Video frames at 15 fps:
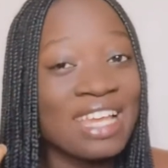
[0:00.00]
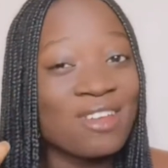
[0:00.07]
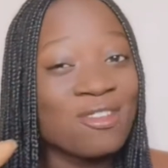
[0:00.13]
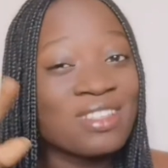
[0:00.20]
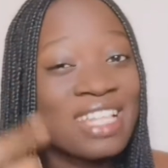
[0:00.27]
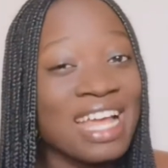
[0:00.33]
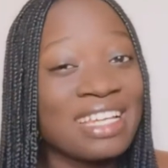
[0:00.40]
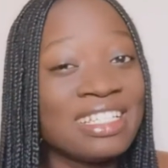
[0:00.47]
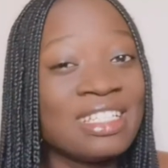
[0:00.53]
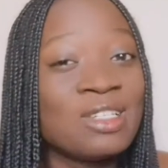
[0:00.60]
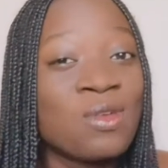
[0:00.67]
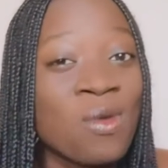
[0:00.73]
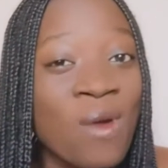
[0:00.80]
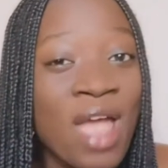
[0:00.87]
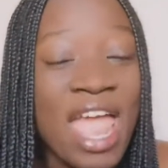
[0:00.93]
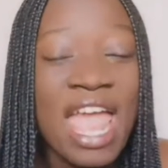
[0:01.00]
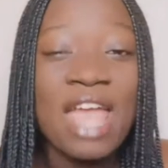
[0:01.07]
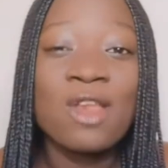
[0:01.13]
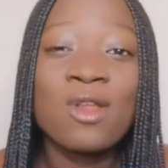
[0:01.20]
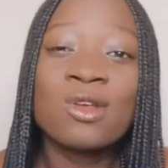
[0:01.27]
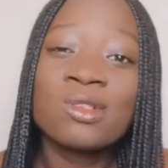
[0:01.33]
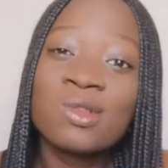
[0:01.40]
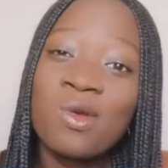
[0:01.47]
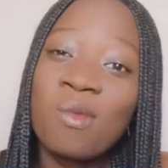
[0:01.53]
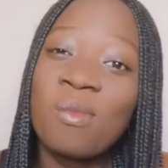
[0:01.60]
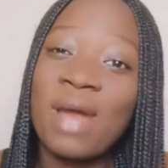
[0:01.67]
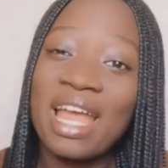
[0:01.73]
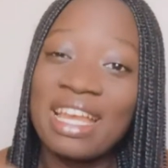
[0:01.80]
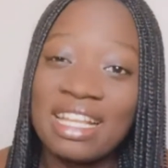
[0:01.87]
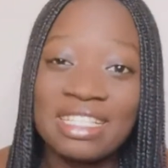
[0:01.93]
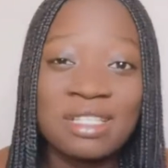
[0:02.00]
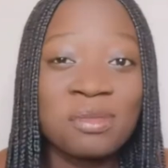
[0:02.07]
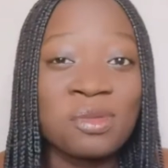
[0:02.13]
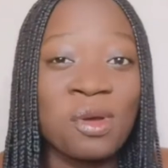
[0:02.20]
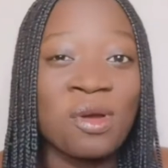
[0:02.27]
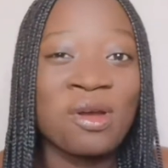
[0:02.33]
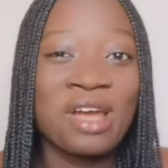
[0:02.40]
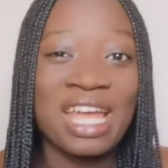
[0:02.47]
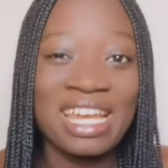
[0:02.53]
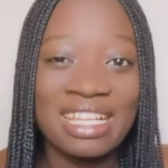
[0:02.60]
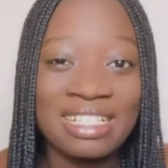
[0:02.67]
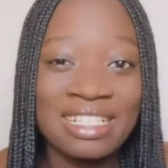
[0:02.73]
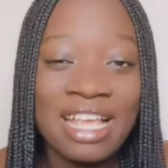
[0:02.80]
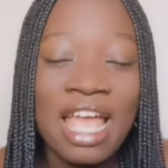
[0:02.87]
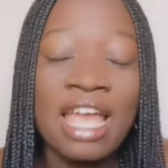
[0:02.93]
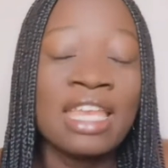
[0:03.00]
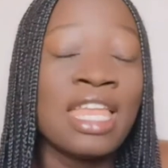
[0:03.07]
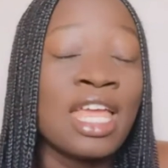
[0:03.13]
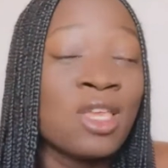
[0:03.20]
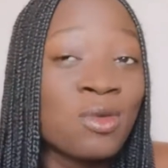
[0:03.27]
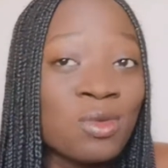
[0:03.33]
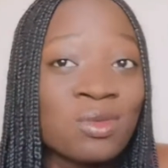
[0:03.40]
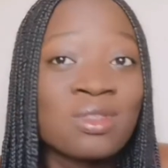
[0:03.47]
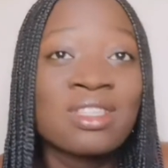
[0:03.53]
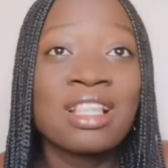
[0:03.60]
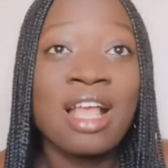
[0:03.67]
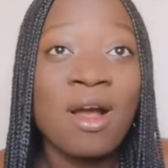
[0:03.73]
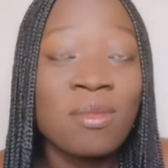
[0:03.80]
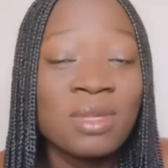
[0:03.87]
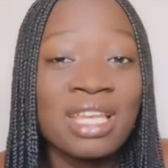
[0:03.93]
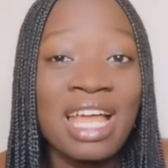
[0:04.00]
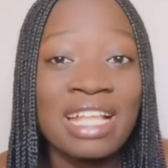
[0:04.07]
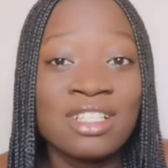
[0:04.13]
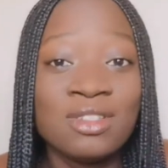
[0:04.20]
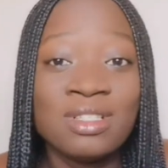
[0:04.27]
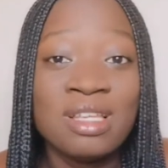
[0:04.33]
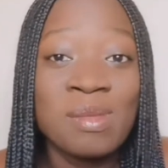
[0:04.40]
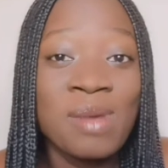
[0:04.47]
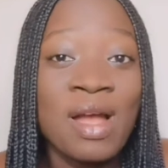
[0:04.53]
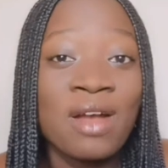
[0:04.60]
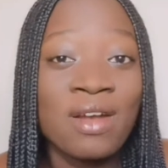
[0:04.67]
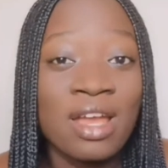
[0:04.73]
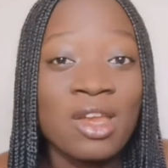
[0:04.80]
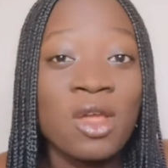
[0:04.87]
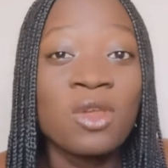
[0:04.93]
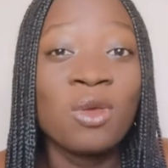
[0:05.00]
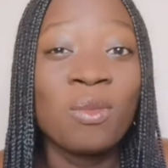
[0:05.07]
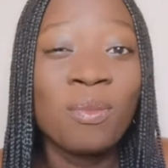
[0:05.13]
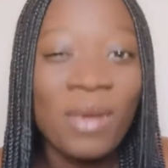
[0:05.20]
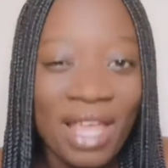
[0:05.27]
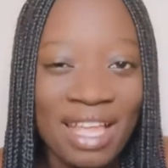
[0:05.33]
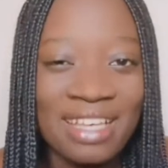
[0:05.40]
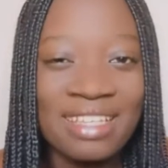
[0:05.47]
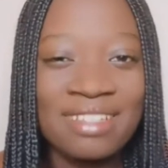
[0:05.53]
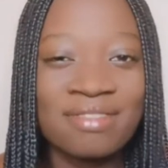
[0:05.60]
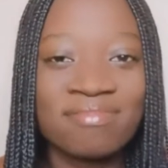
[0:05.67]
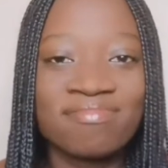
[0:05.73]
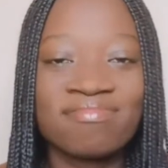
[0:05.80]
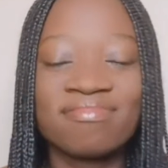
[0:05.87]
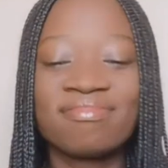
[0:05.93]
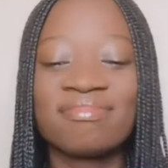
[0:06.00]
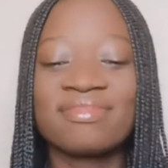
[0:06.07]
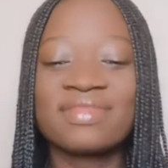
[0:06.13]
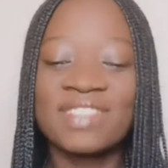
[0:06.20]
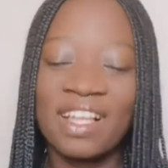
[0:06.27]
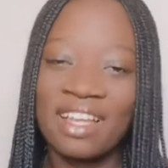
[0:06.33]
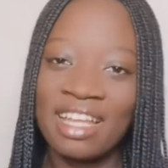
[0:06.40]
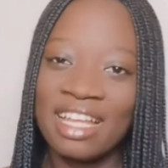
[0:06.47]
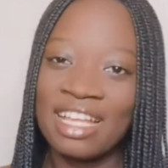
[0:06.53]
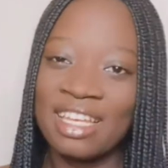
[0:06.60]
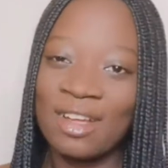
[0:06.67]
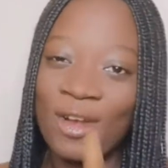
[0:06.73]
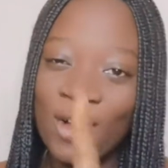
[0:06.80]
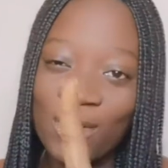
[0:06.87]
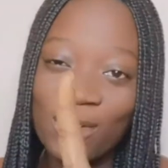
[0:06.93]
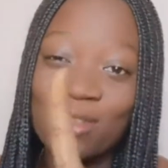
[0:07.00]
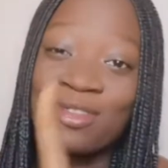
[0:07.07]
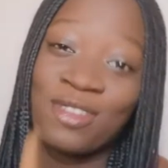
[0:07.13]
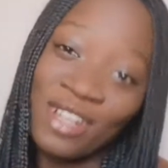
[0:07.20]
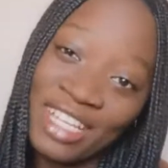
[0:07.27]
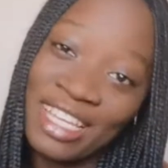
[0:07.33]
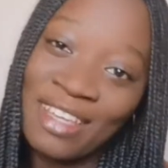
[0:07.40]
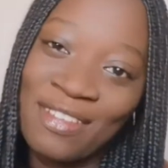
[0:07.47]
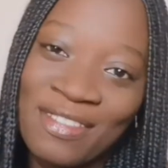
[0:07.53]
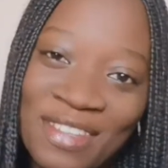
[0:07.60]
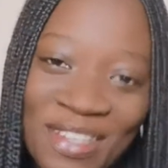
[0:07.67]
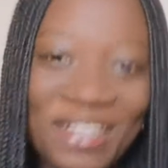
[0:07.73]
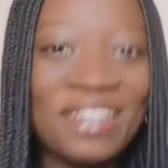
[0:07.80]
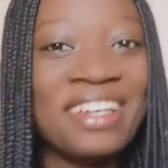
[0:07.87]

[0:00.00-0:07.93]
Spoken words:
those that didn't know, and those who buy the chips on credit, then you tell me that you did buy on credit, you paid. God will forgive you.